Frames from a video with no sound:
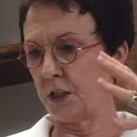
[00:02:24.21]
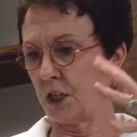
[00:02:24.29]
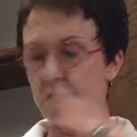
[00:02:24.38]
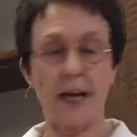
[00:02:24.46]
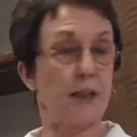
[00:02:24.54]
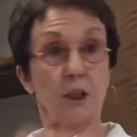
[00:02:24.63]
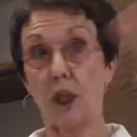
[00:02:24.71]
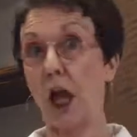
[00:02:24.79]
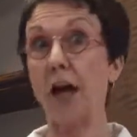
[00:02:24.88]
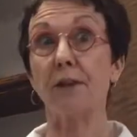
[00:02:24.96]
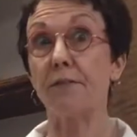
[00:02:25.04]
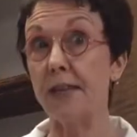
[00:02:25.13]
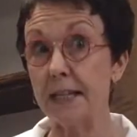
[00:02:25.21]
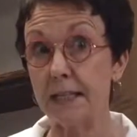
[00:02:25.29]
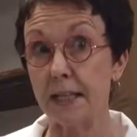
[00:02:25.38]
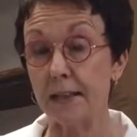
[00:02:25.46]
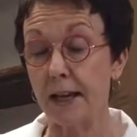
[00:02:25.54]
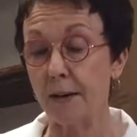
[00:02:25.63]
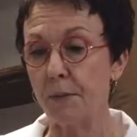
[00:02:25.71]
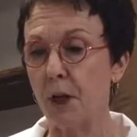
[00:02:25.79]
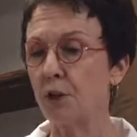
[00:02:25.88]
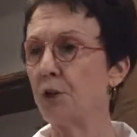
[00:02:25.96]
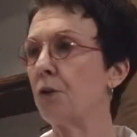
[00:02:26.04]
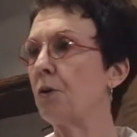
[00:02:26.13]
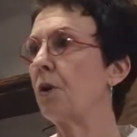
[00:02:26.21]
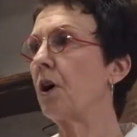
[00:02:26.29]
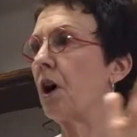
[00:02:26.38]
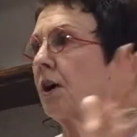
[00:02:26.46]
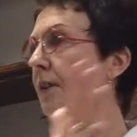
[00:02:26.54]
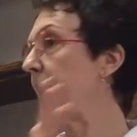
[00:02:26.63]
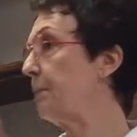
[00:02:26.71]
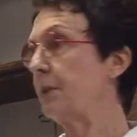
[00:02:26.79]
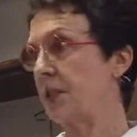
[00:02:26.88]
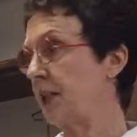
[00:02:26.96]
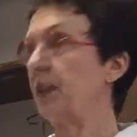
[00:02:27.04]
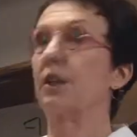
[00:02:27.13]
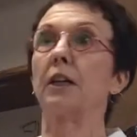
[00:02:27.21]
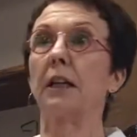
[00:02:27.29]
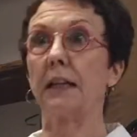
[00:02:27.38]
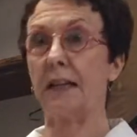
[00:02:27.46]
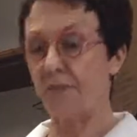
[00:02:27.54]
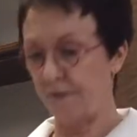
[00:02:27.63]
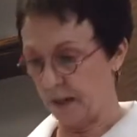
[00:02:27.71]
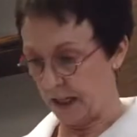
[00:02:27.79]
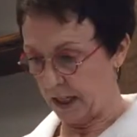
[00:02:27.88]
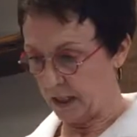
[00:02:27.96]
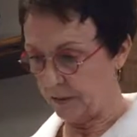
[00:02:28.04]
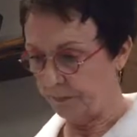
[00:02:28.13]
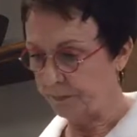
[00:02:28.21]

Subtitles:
There's not a lot of ease in them, nor are they particularly fitted.